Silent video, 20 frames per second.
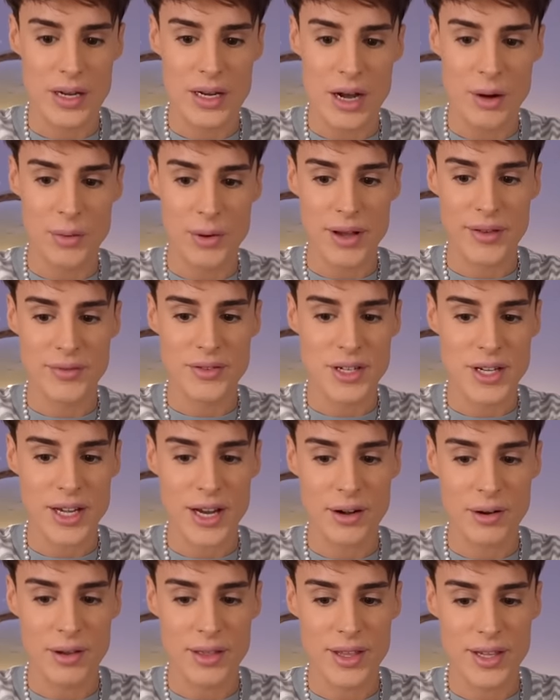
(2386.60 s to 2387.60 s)
now we have to
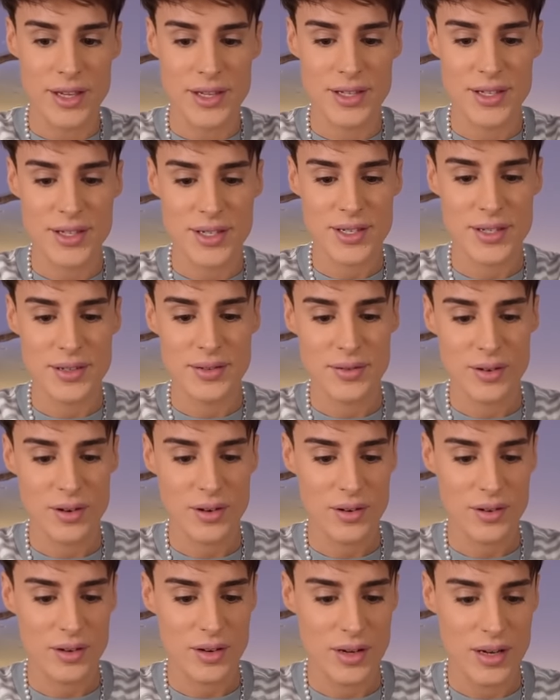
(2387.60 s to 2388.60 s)
carry this
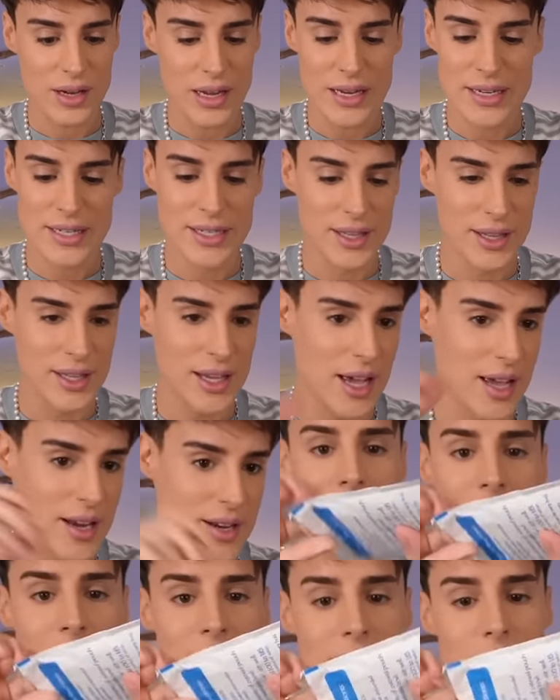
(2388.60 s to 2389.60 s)
until the
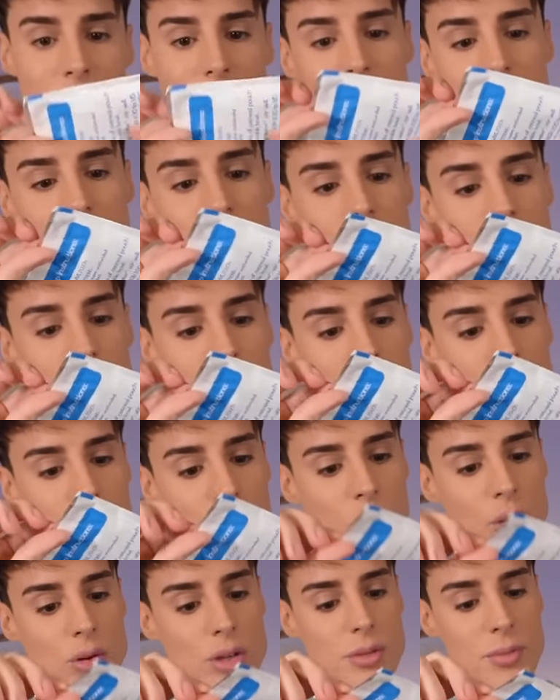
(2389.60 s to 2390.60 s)
end. I am assuming the
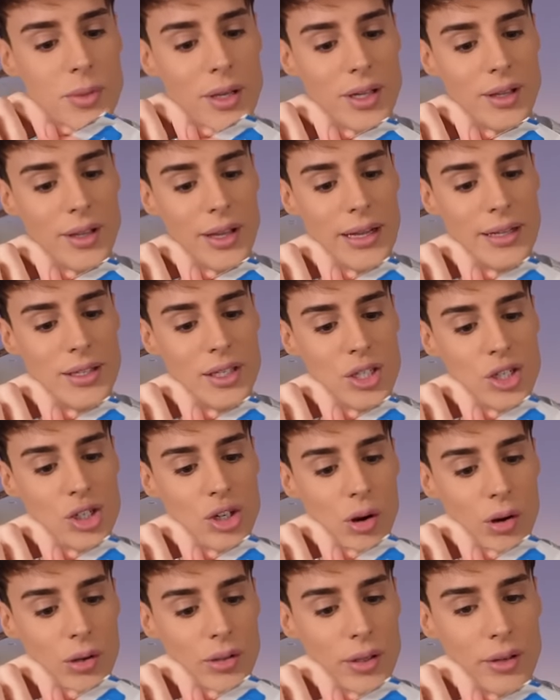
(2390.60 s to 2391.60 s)
oatmeal, it's
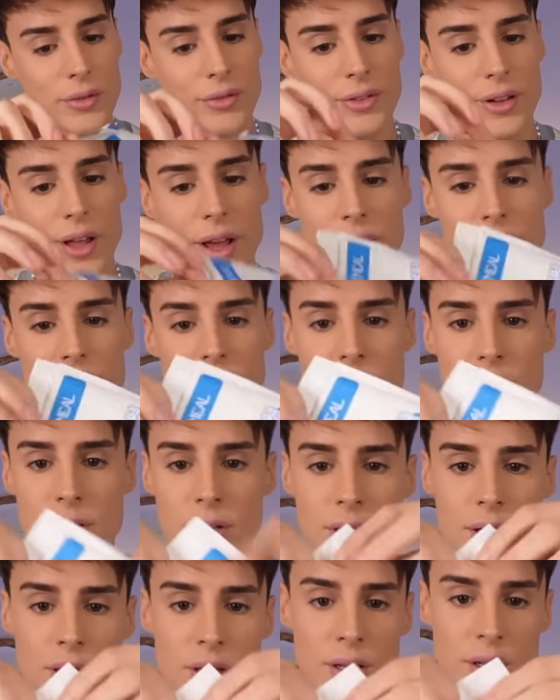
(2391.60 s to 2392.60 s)
chocolate
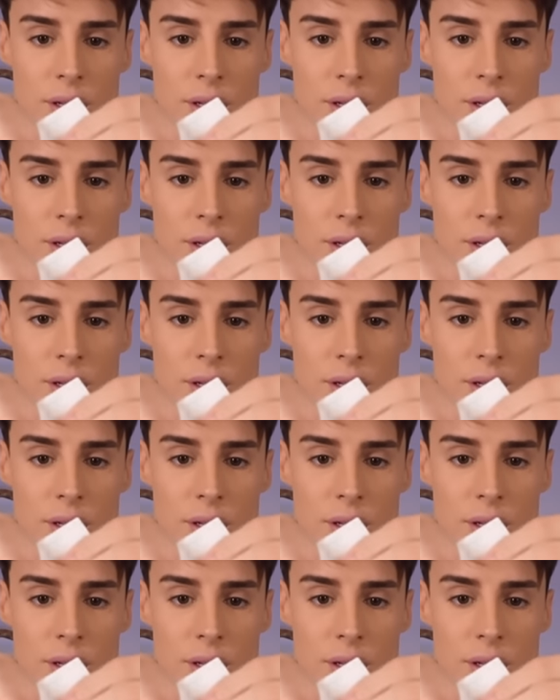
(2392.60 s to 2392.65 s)
flavored.